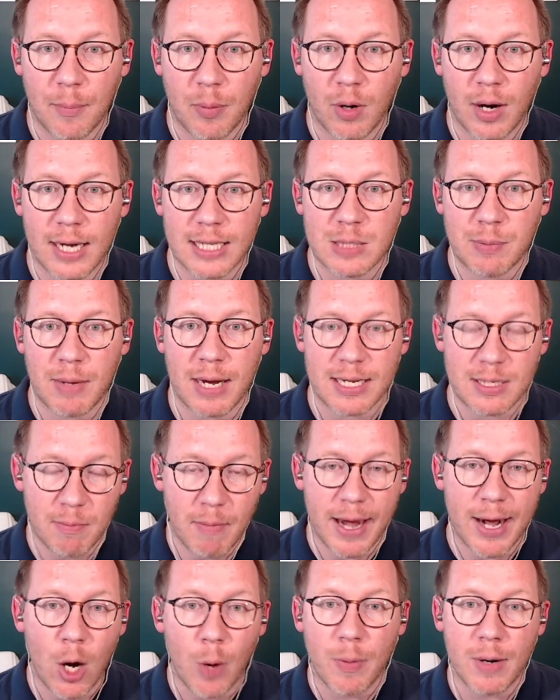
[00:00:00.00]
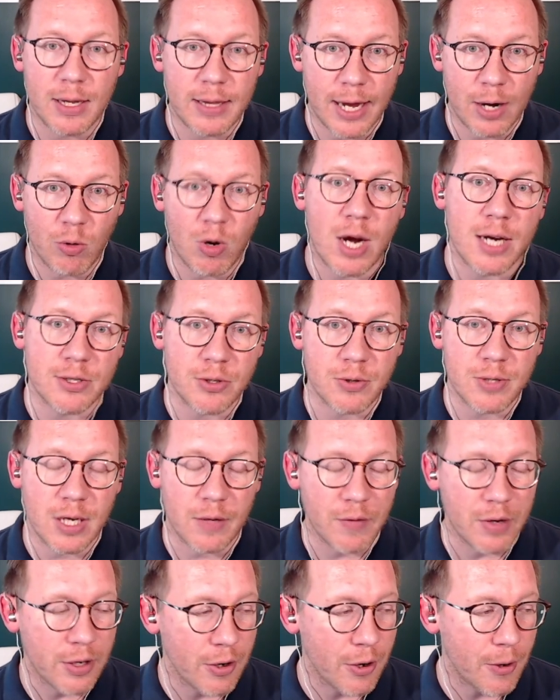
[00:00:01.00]
prospects made opening day rosters
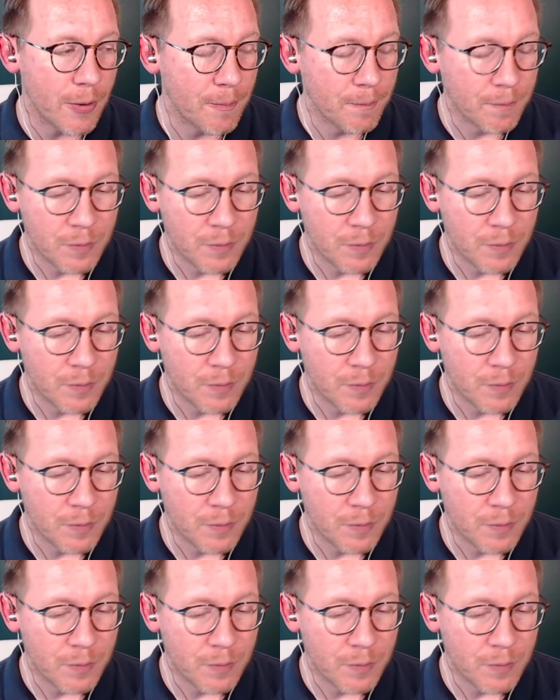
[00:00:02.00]
every year.